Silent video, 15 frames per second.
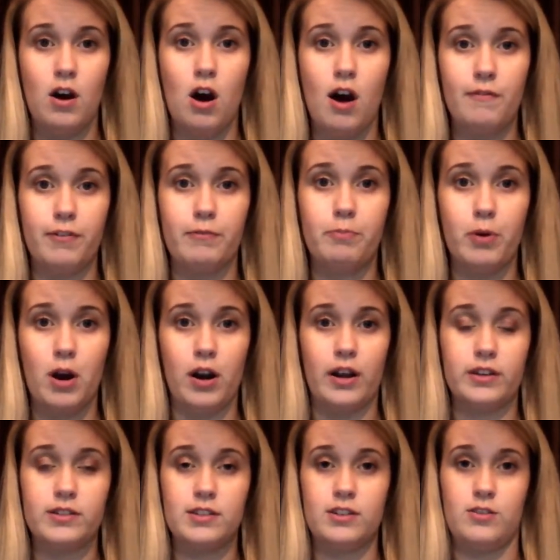off of
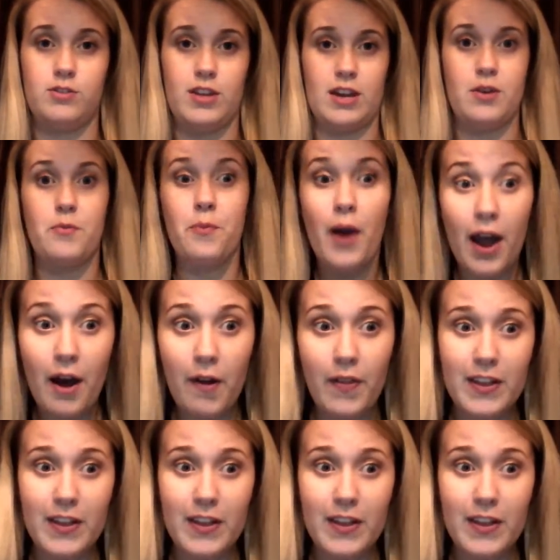products, and you think, wow,